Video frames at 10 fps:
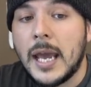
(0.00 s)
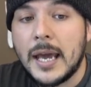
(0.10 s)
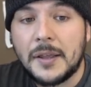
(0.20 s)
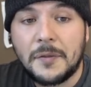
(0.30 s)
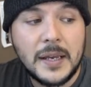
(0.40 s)

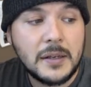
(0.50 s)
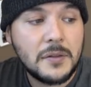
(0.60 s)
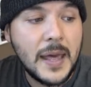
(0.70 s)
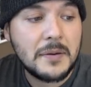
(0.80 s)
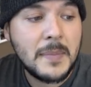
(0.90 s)
And I think
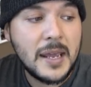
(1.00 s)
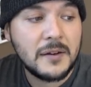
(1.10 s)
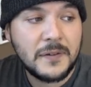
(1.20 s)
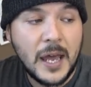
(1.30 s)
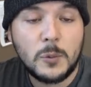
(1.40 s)
that may
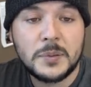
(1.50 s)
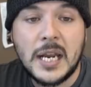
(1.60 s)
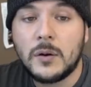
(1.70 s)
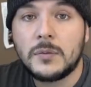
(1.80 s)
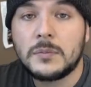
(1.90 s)
have helped
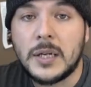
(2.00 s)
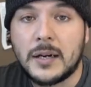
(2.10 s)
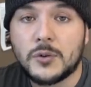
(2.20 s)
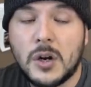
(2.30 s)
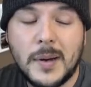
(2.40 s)
out
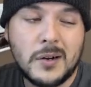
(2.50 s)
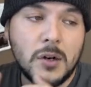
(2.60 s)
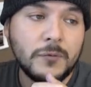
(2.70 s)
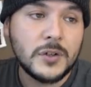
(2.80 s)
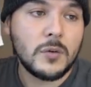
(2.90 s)
Donald Trump. I don't
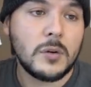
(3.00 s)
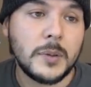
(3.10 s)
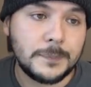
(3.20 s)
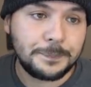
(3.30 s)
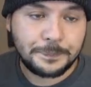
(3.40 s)
know for sure,
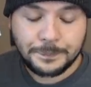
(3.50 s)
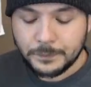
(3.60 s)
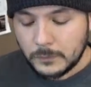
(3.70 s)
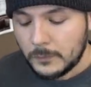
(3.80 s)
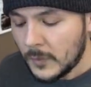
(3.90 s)
but
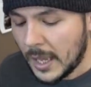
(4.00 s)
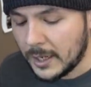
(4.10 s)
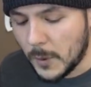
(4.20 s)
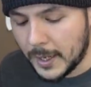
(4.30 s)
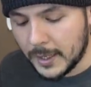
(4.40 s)

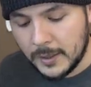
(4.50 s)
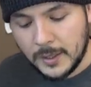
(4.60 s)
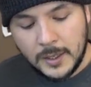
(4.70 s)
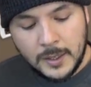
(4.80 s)
anyway,